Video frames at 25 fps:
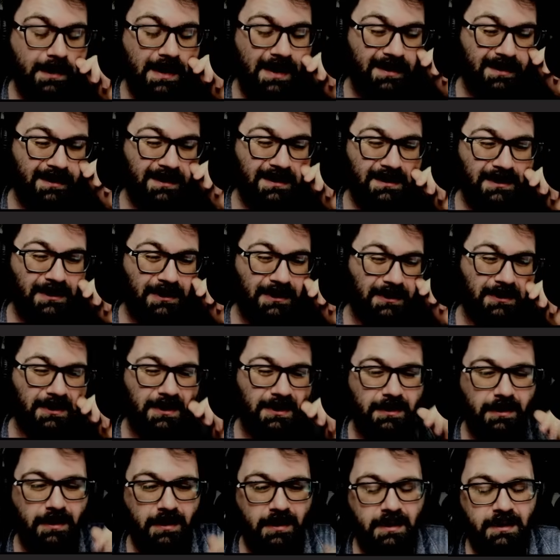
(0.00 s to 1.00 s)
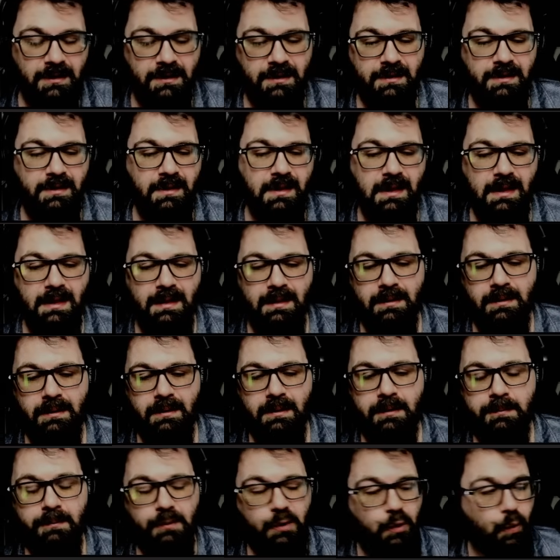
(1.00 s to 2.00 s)
At least just cost, I don't
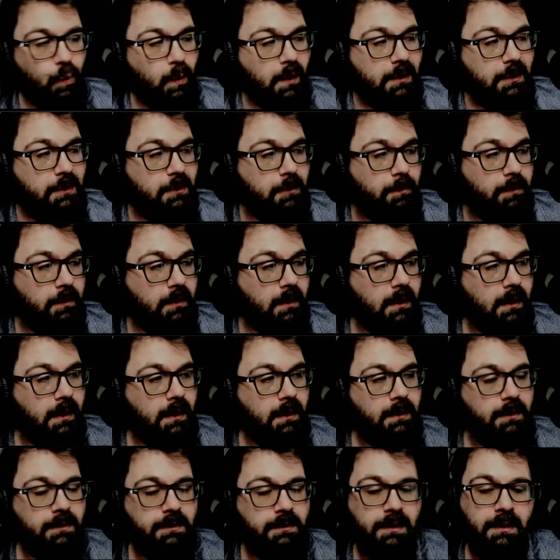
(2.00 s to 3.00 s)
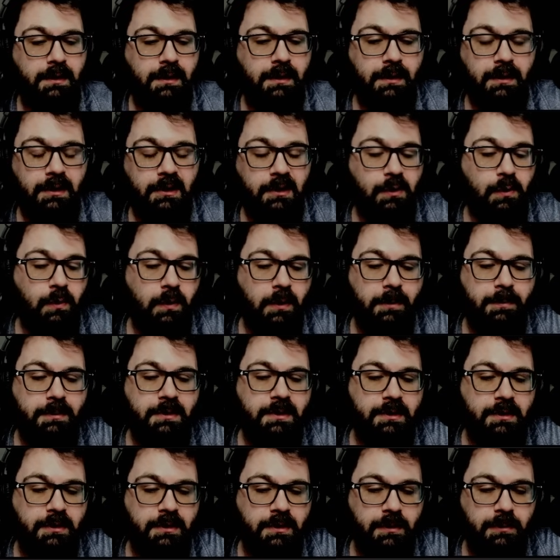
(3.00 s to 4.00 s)
know, 20 supplies and then the
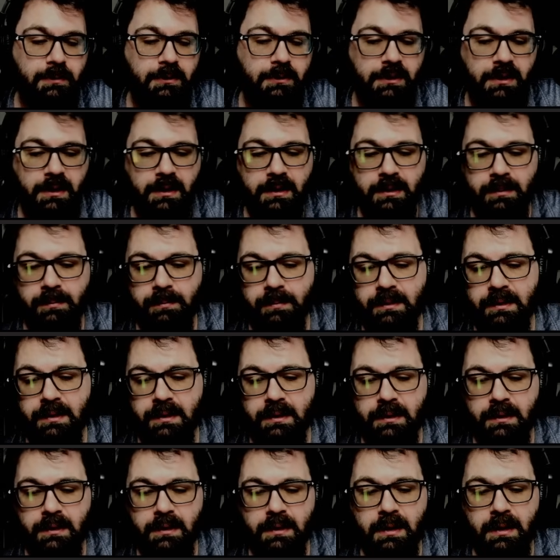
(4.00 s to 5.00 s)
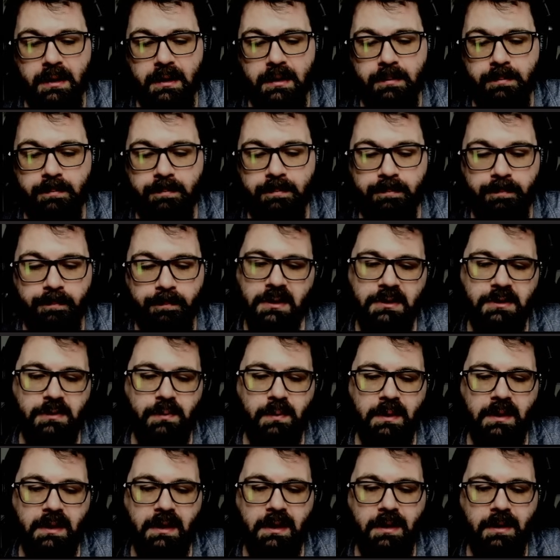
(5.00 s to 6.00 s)
corpse associated with the item.
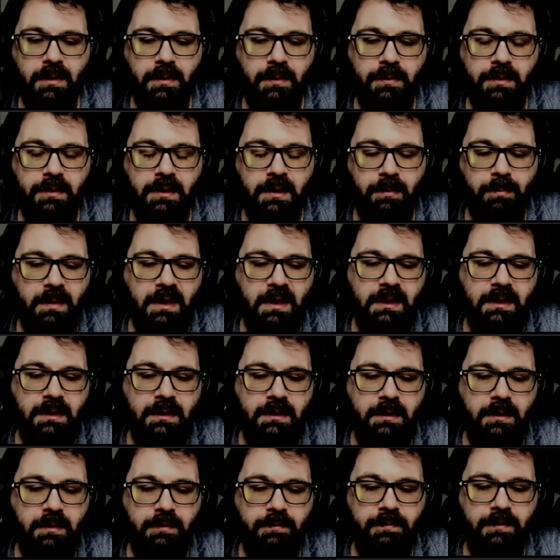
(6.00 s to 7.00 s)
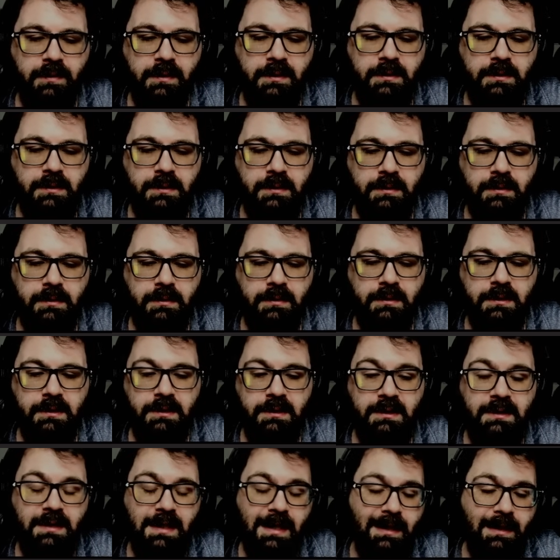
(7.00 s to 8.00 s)
+1 health could make a difference.
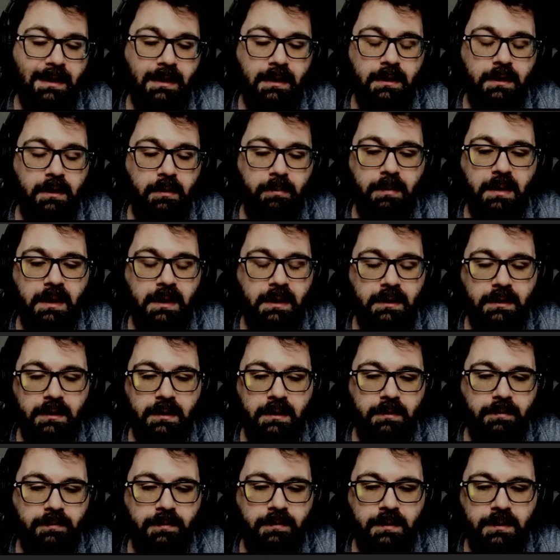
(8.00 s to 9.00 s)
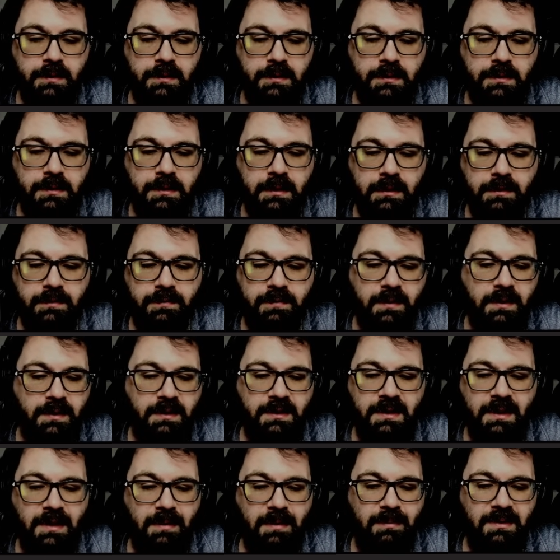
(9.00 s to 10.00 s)
Sustaining can make a difference. As far
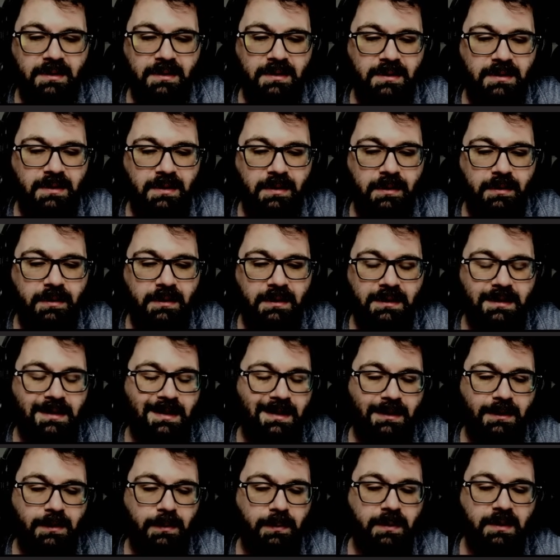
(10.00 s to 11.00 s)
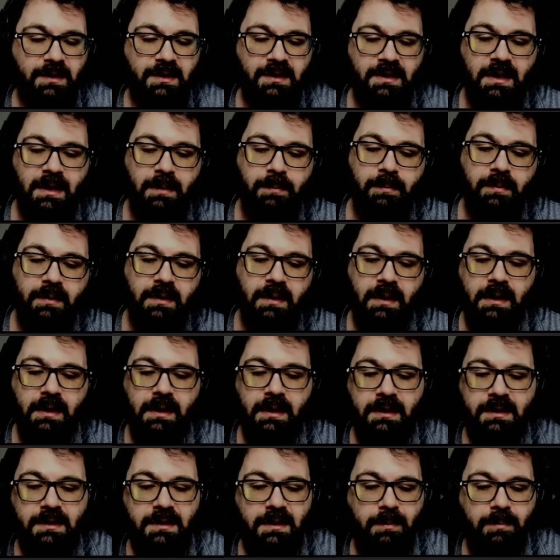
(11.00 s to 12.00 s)
as I'm concerned, these can do the same
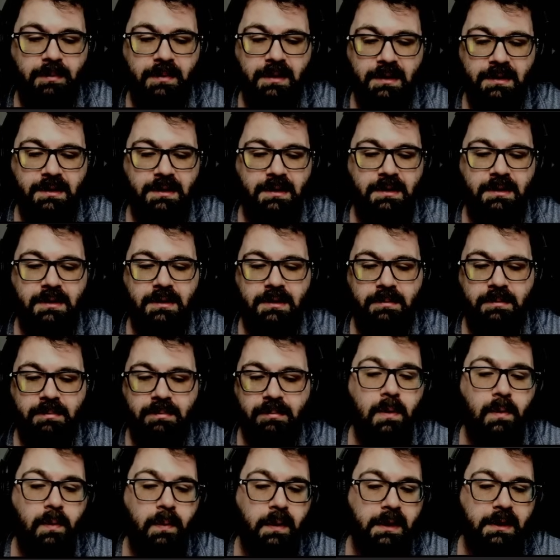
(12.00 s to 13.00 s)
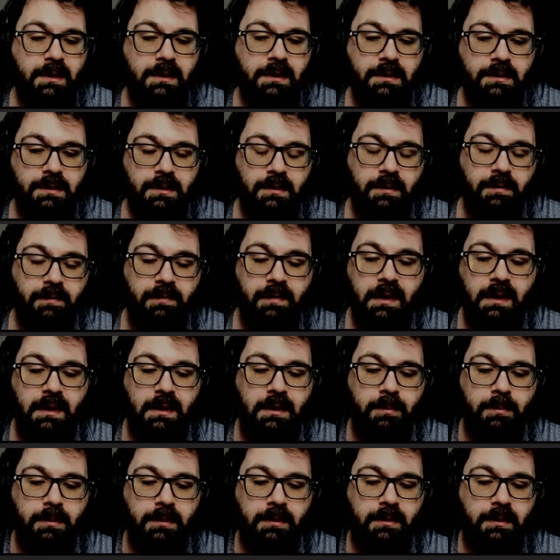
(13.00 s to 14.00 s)
thing, except this is always
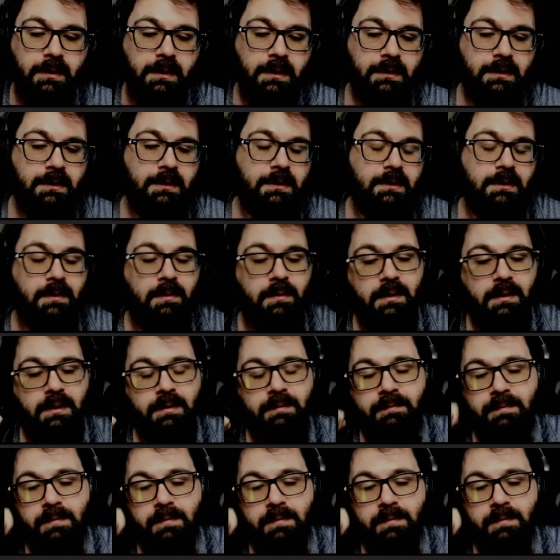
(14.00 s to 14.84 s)
available and this is only